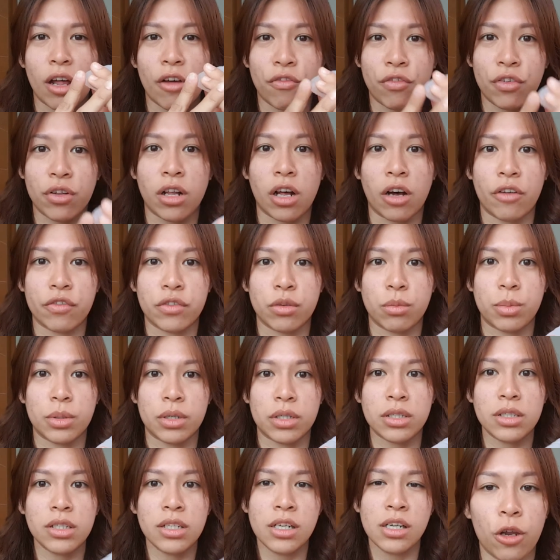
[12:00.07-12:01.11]
I feel
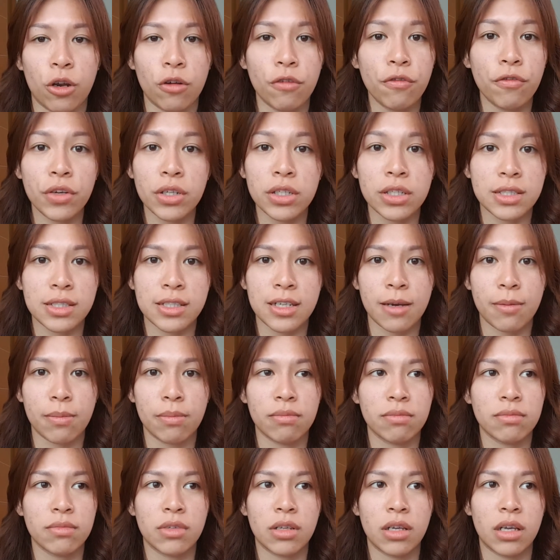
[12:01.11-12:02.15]
comfortable. You don't feel the tip,
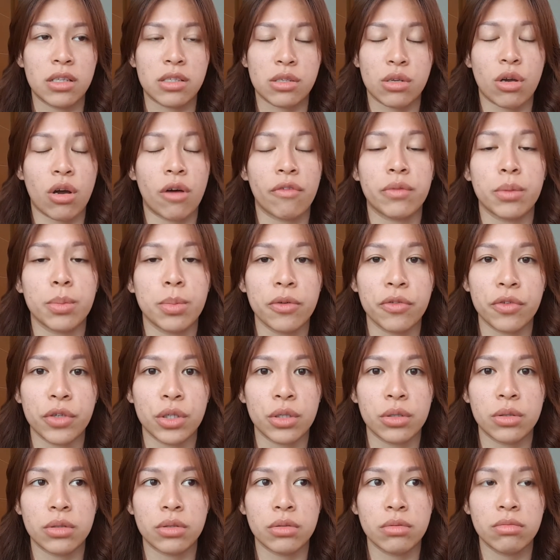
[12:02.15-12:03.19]
it's comfortable for
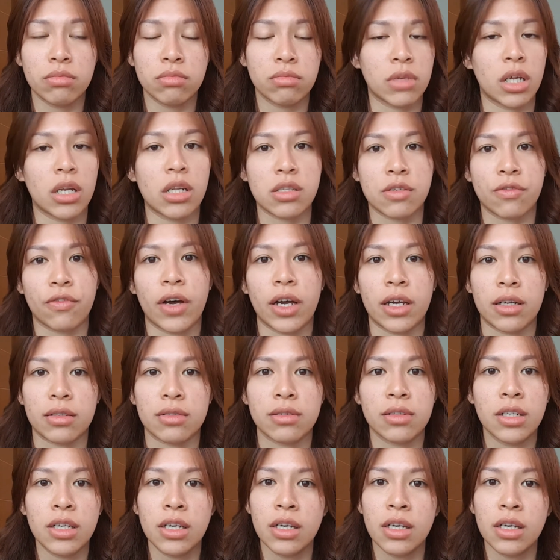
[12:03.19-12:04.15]
you, then it's fine.